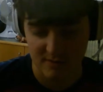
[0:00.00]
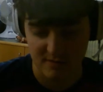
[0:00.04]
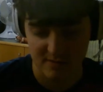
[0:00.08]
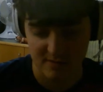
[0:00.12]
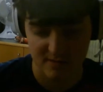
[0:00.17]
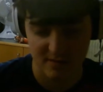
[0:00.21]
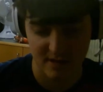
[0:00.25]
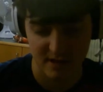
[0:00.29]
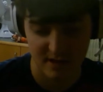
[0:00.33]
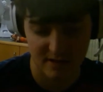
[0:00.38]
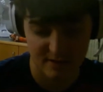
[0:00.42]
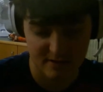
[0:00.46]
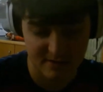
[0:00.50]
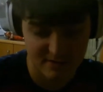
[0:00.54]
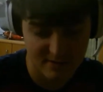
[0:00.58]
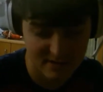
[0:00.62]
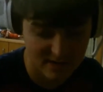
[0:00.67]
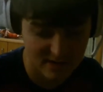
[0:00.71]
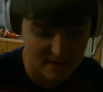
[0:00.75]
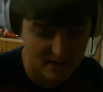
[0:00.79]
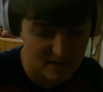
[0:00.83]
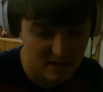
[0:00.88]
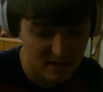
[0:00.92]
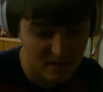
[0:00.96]
sales and
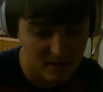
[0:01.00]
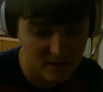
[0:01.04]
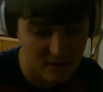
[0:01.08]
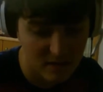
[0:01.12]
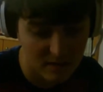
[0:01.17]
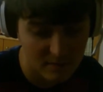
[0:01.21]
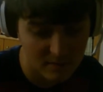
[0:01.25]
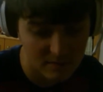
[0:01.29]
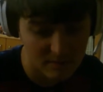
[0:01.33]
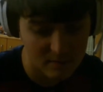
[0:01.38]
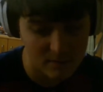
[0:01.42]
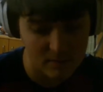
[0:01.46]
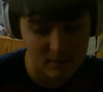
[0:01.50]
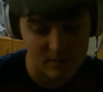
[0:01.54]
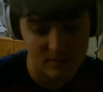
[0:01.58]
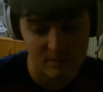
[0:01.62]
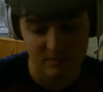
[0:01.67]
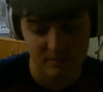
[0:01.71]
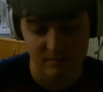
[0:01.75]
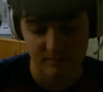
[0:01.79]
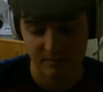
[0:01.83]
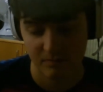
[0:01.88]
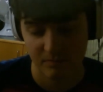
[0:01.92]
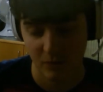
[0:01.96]
income,
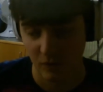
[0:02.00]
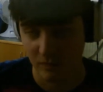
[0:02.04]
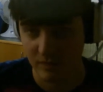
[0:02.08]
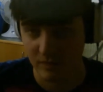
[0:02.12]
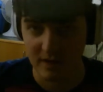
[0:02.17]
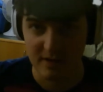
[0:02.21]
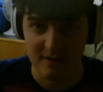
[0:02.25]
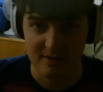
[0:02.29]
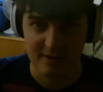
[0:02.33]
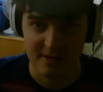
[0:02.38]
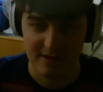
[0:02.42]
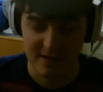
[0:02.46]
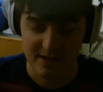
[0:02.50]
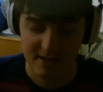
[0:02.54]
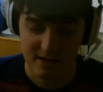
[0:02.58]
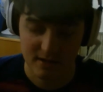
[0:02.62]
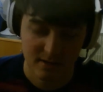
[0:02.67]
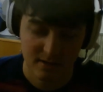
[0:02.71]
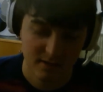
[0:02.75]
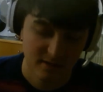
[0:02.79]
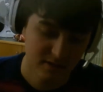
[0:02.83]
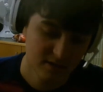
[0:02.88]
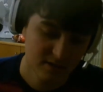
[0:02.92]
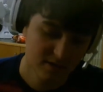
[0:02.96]
obviously,
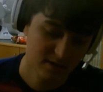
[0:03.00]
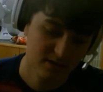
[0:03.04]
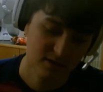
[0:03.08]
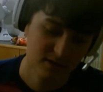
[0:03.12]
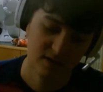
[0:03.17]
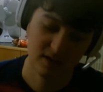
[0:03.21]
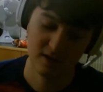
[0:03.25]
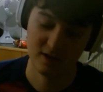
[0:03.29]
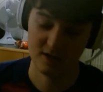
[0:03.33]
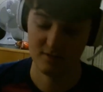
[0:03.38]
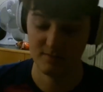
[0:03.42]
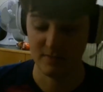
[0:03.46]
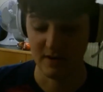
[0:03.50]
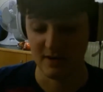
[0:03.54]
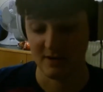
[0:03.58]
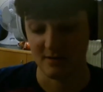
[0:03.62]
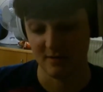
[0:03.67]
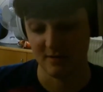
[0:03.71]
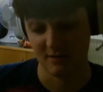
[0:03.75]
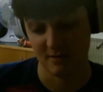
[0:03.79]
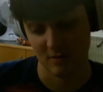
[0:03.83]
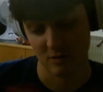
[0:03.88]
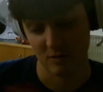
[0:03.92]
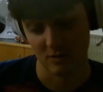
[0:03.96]

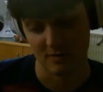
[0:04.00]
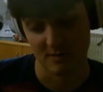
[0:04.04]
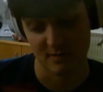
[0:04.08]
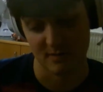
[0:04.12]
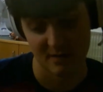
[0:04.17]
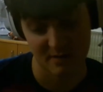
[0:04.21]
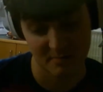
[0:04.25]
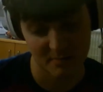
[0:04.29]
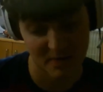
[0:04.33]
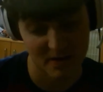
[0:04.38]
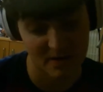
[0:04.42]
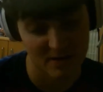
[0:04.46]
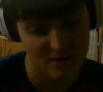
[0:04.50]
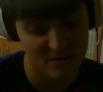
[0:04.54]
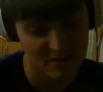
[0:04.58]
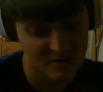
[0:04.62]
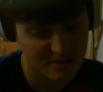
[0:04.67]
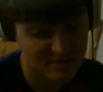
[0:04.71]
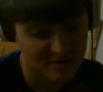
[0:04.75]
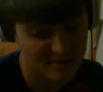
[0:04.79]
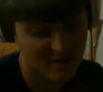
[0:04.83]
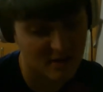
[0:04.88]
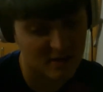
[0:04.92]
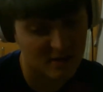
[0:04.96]
expenses, costs and
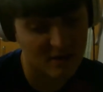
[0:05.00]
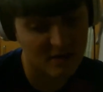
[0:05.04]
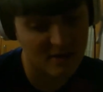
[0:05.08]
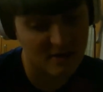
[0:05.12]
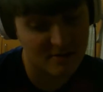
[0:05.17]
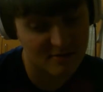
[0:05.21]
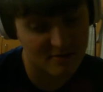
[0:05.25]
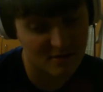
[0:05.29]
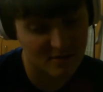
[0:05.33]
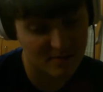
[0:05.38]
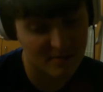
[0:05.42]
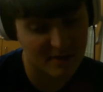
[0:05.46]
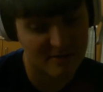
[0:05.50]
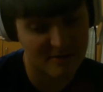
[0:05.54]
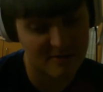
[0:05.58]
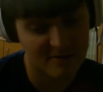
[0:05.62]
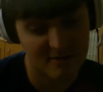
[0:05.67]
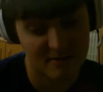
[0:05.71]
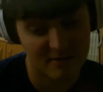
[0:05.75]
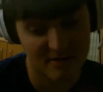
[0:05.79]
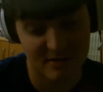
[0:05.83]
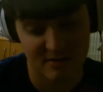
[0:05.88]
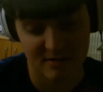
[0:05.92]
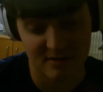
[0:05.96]
expenditures. So it
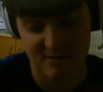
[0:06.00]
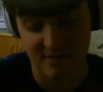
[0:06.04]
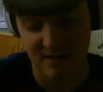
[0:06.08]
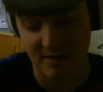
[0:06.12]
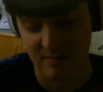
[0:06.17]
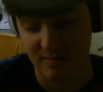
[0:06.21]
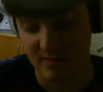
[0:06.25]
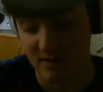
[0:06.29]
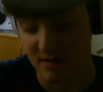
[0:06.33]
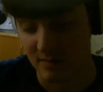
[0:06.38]
basically just seems to